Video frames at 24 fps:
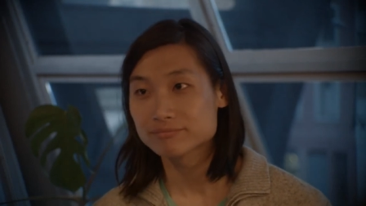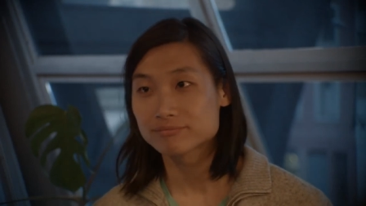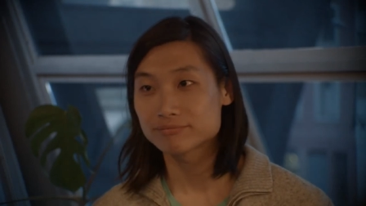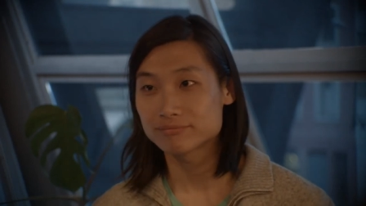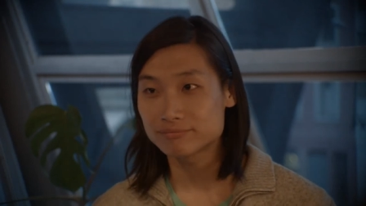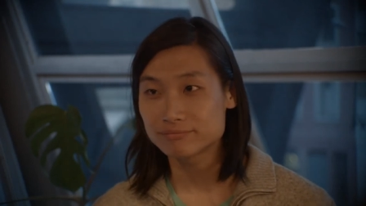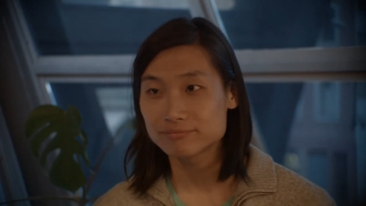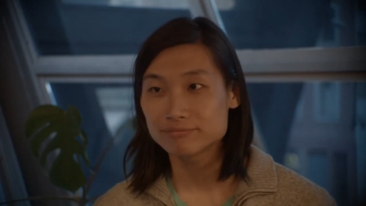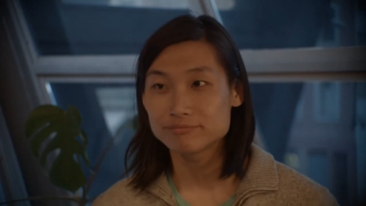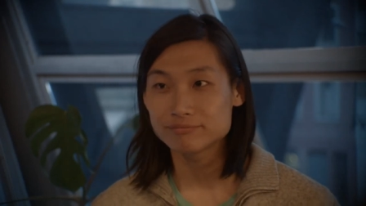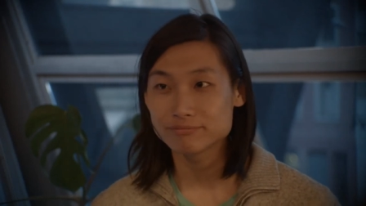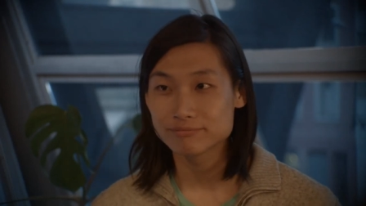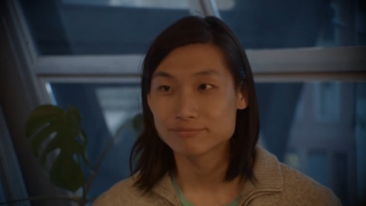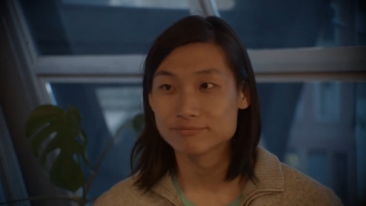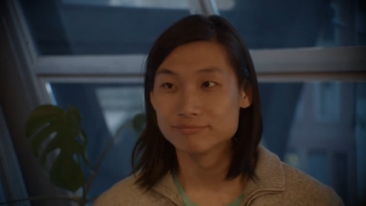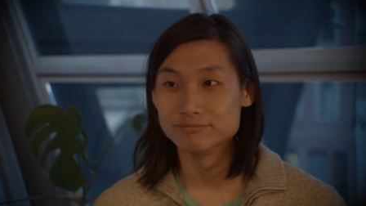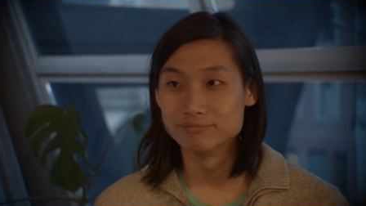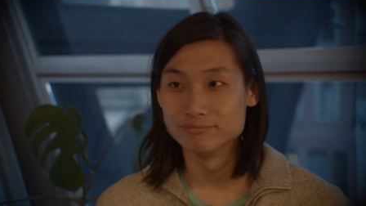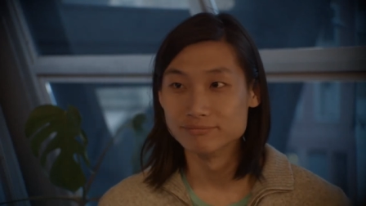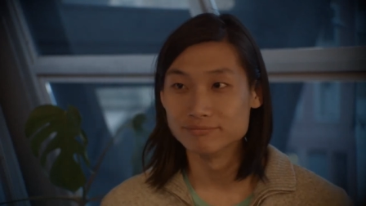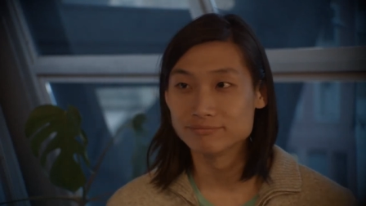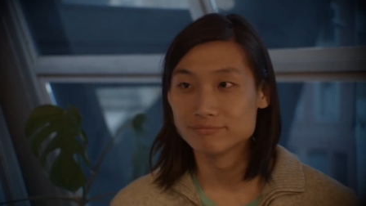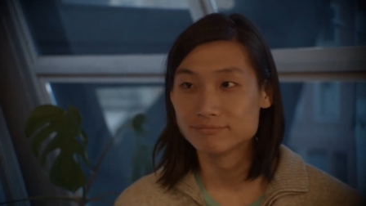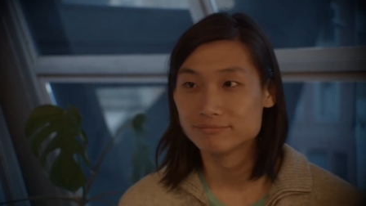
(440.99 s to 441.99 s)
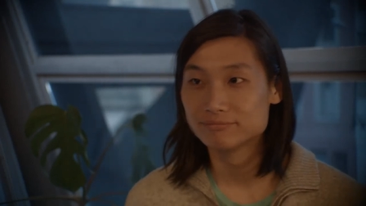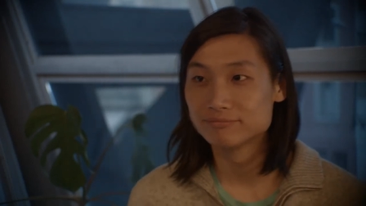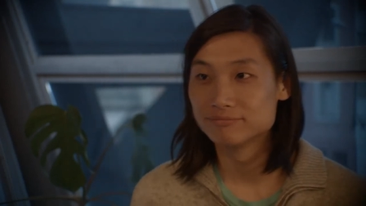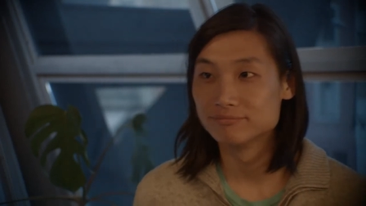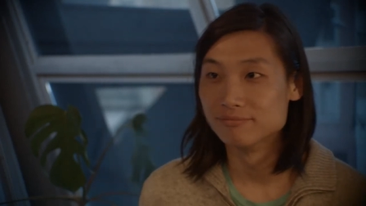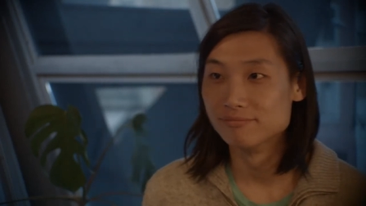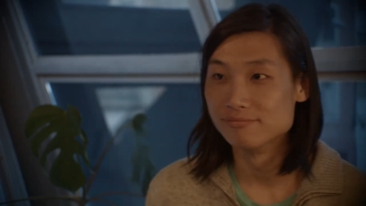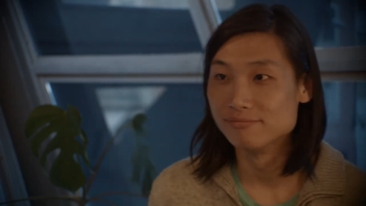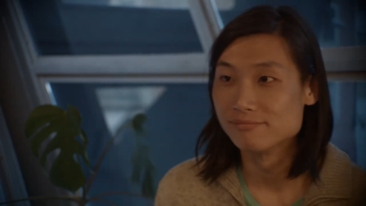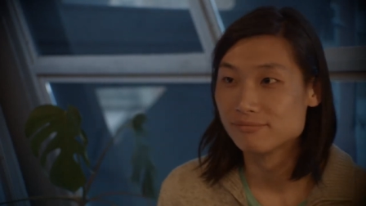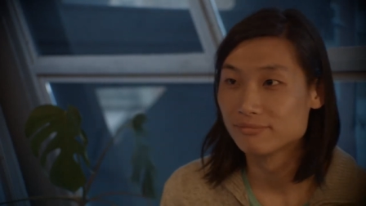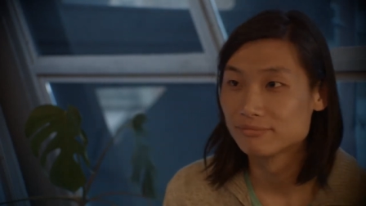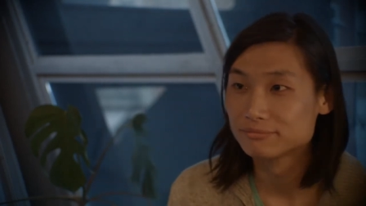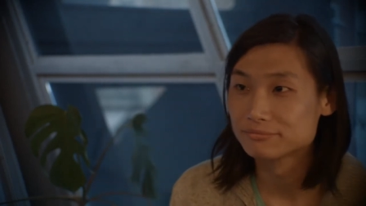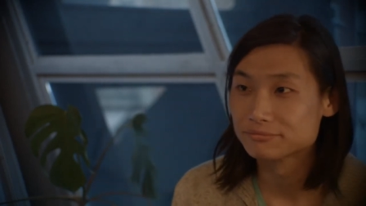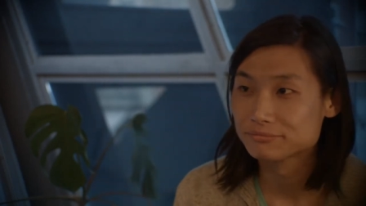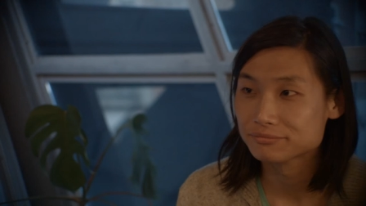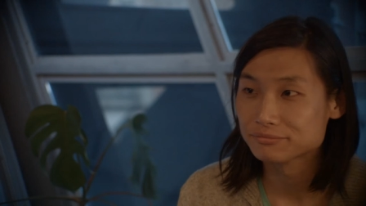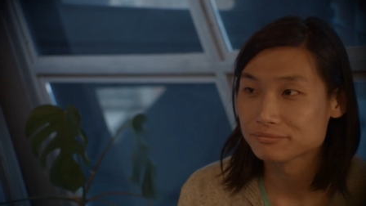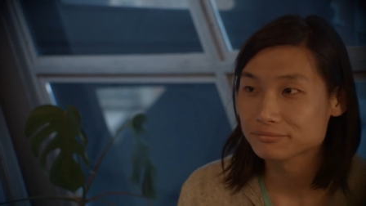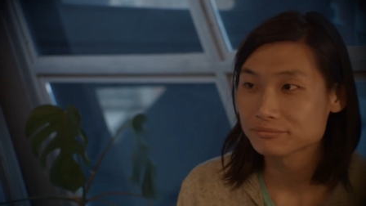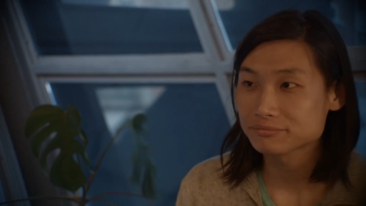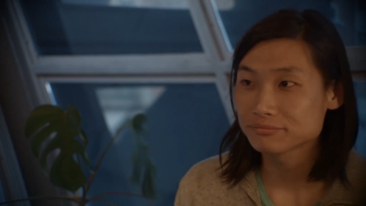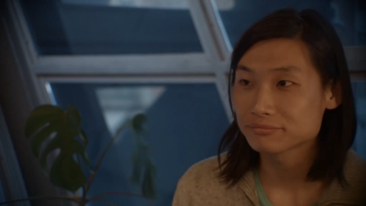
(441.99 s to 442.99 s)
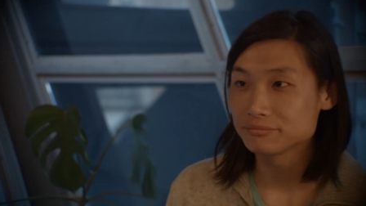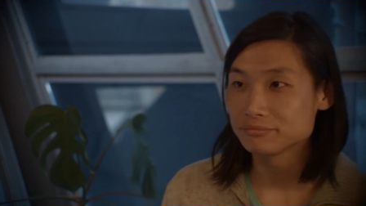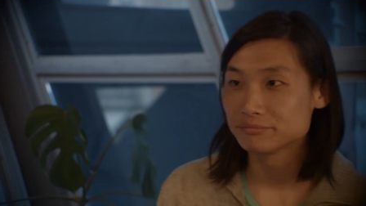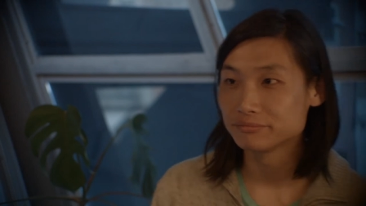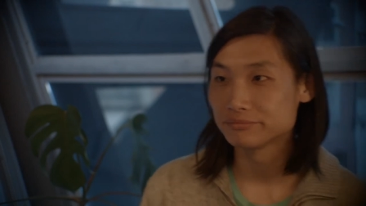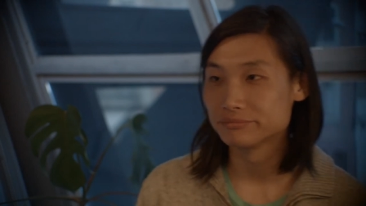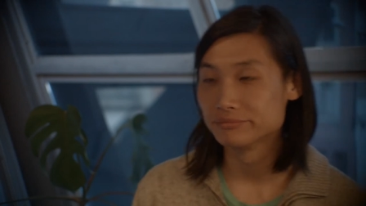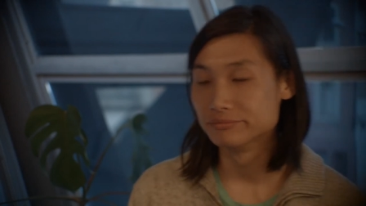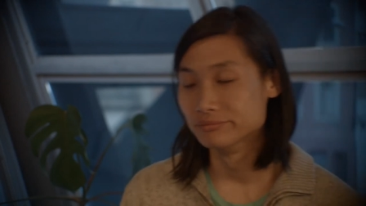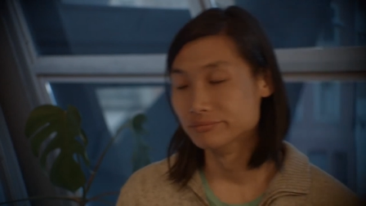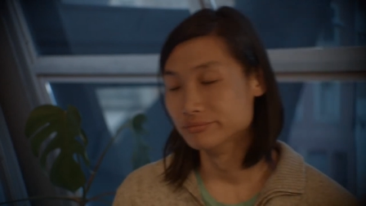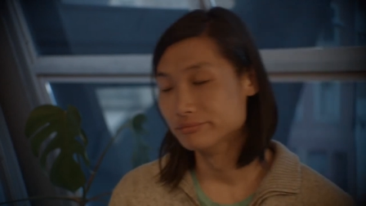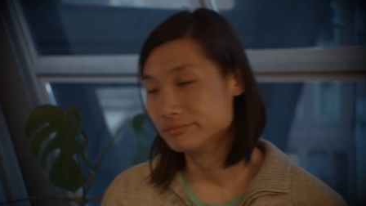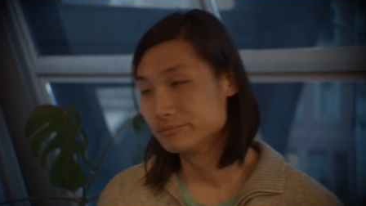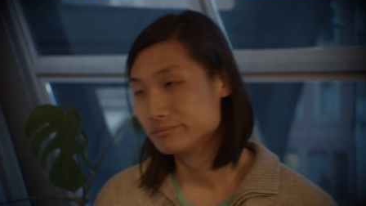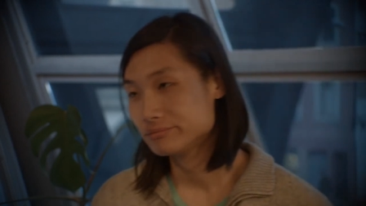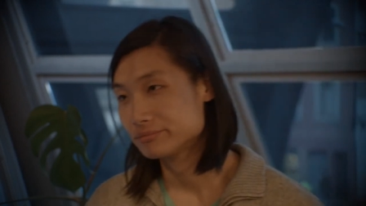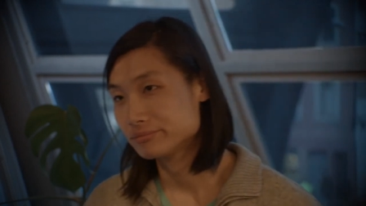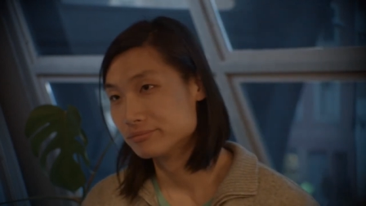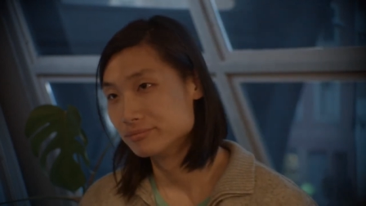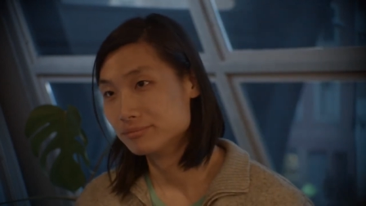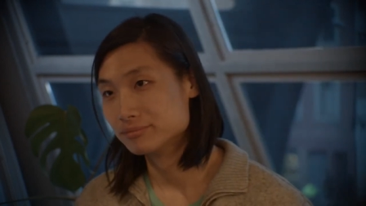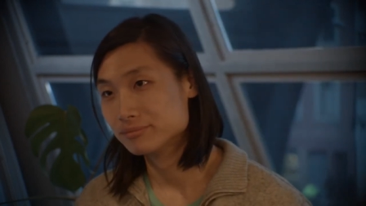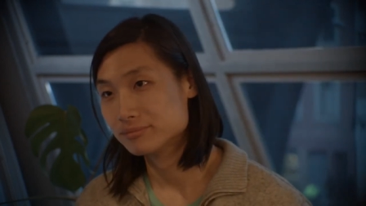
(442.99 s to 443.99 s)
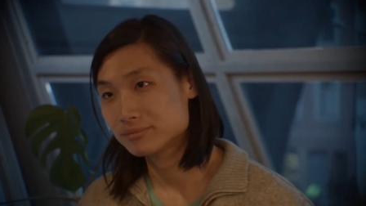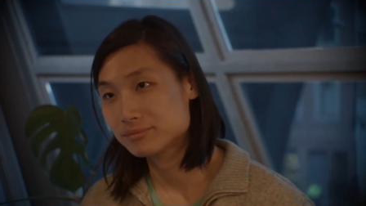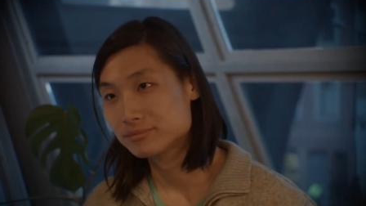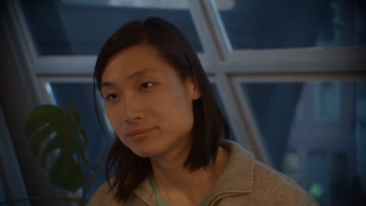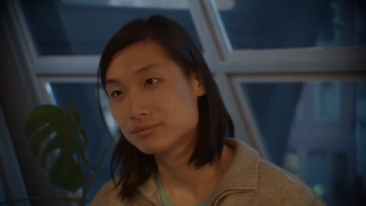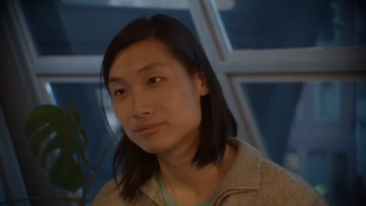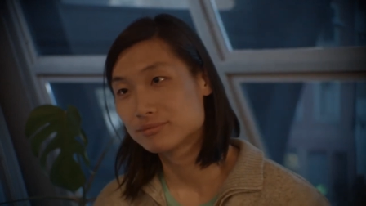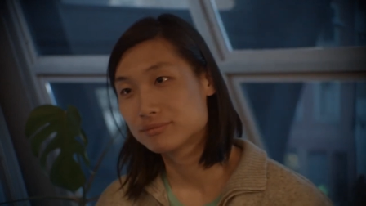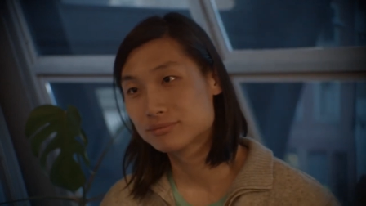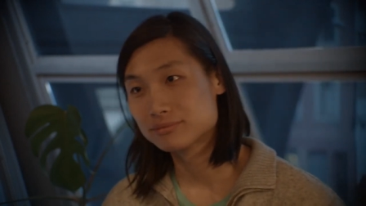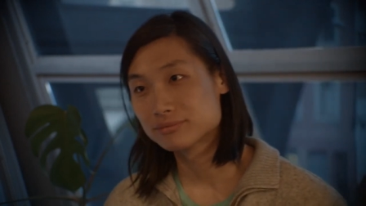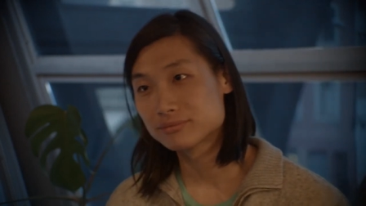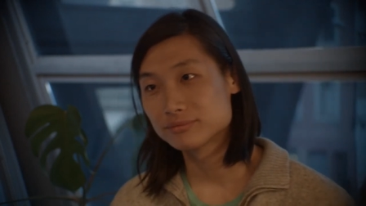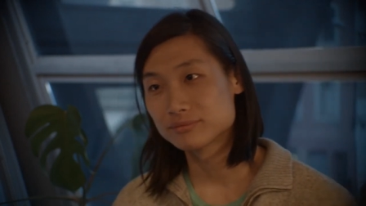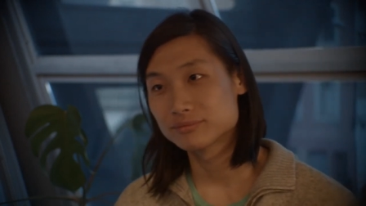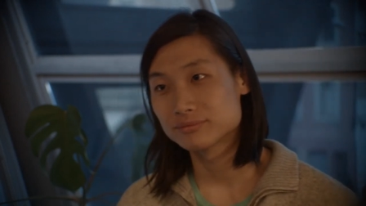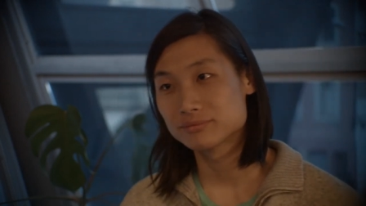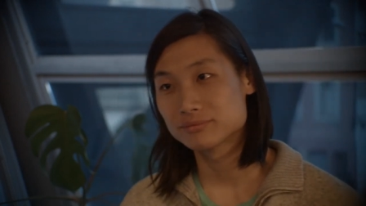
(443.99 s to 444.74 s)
Okay, so just a slight follow-up to that. Um, you mentioned that